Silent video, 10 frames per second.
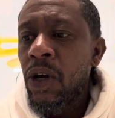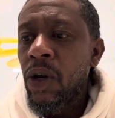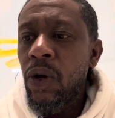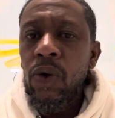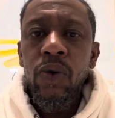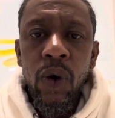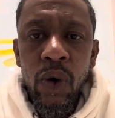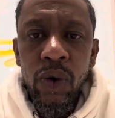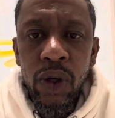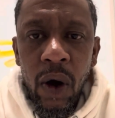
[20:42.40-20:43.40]

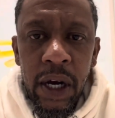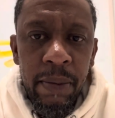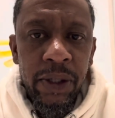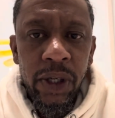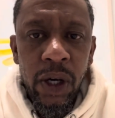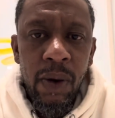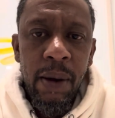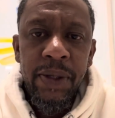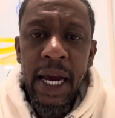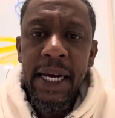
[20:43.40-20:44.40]
who's all coming to your
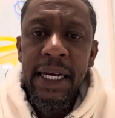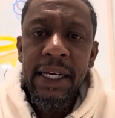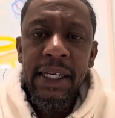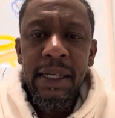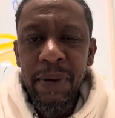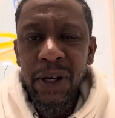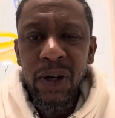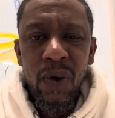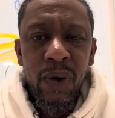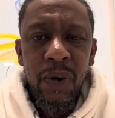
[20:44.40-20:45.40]
website. And
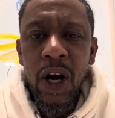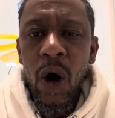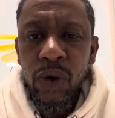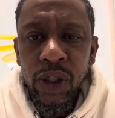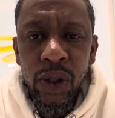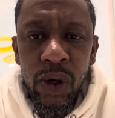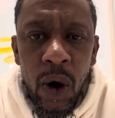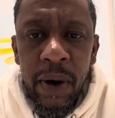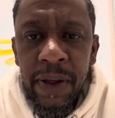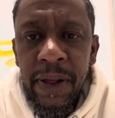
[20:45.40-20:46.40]
depending on what host you go
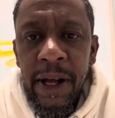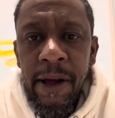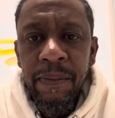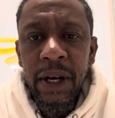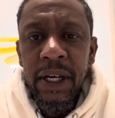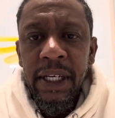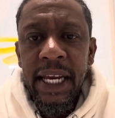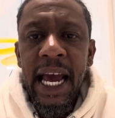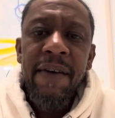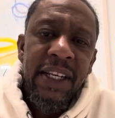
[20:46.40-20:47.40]
with,
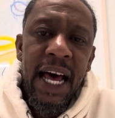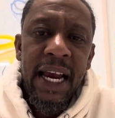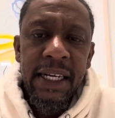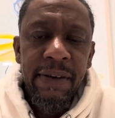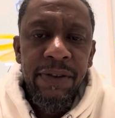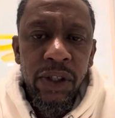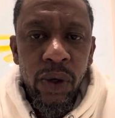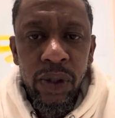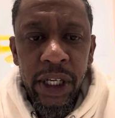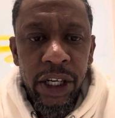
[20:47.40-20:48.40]
they have a lot of different
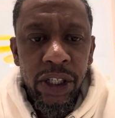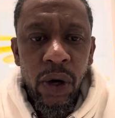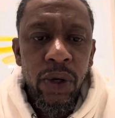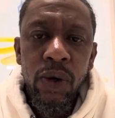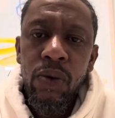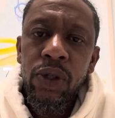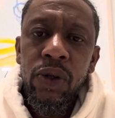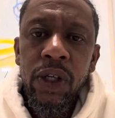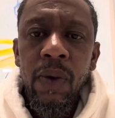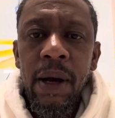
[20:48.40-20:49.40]
tools that show you who was
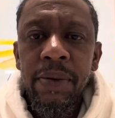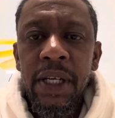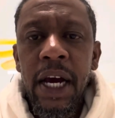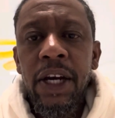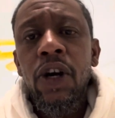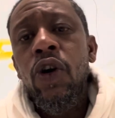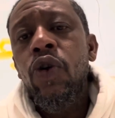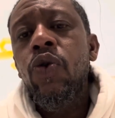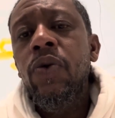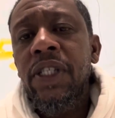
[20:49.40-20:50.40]
on your website,
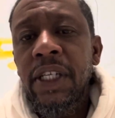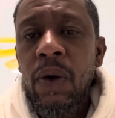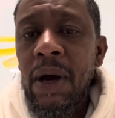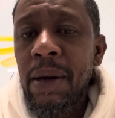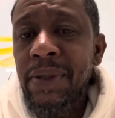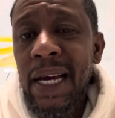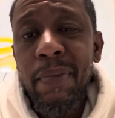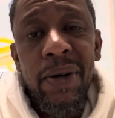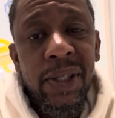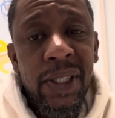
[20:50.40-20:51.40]
who was in your
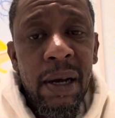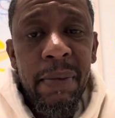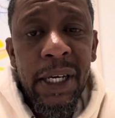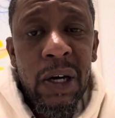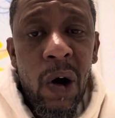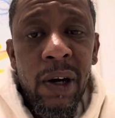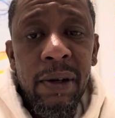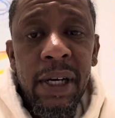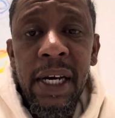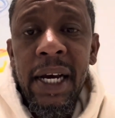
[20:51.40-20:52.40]
website, put something in the
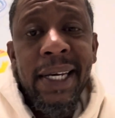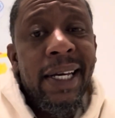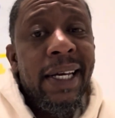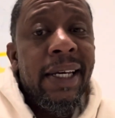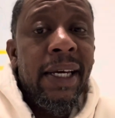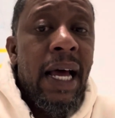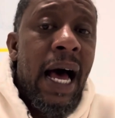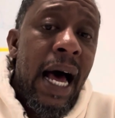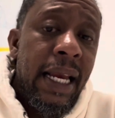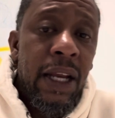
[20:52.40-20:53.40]
cart, and then
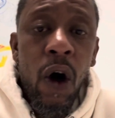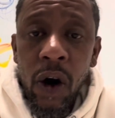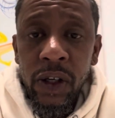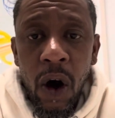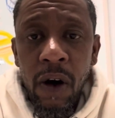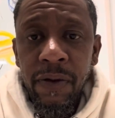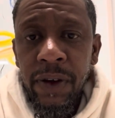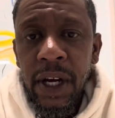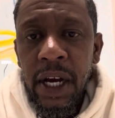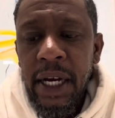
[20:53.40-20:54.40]
logged off.
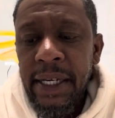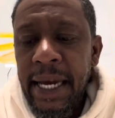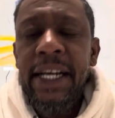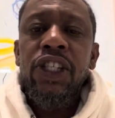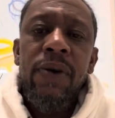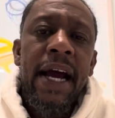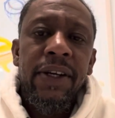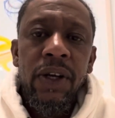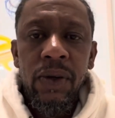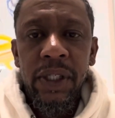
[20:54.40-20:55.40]
They can
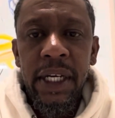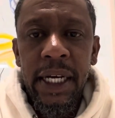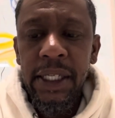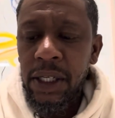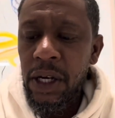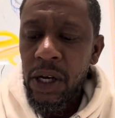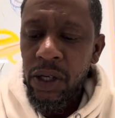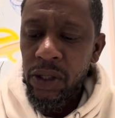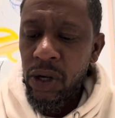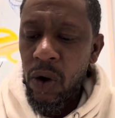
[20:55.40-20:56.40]
track those things.
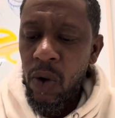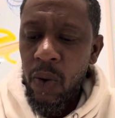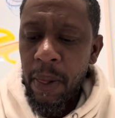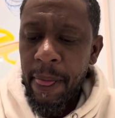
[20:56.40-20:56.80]
So